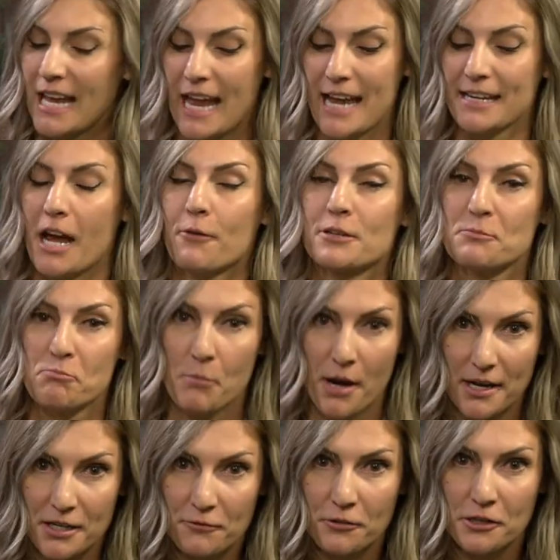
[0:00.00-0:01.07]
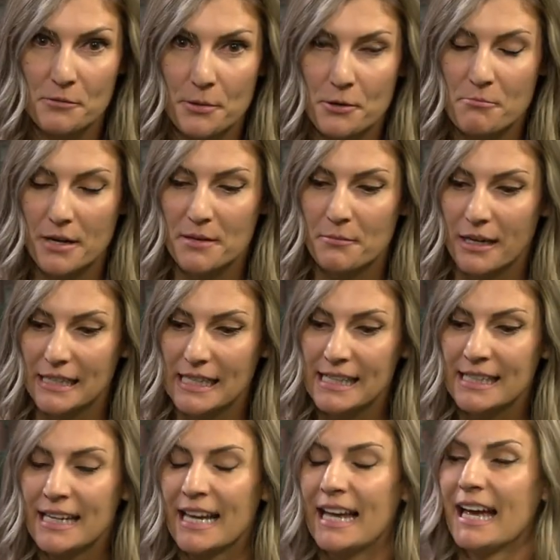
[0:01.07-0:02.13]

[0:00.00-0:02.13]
and I was mindful about my money.